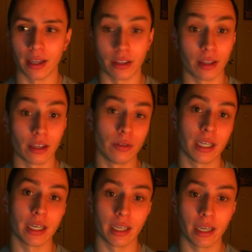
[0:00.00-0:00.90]
you were
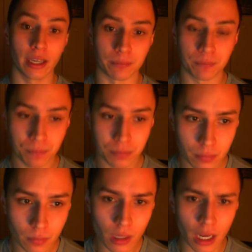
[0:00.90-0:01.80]
taking in.
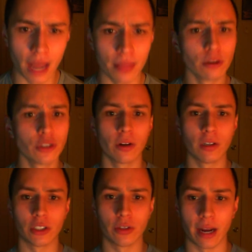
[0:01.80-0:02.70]
And those are the only
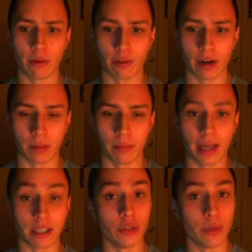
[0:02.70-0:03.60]
two that I would
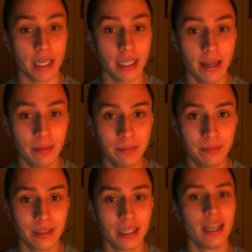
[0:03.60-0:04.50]
recommend. Do you need them?
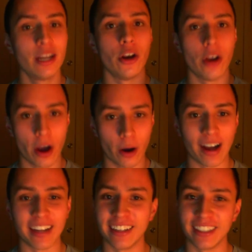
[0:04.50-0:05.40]
No,
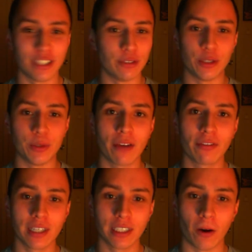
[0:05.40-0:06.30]
you
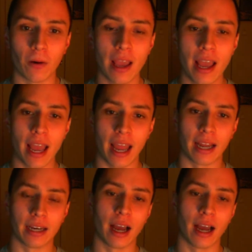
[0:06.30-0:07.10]
definitely don't. And I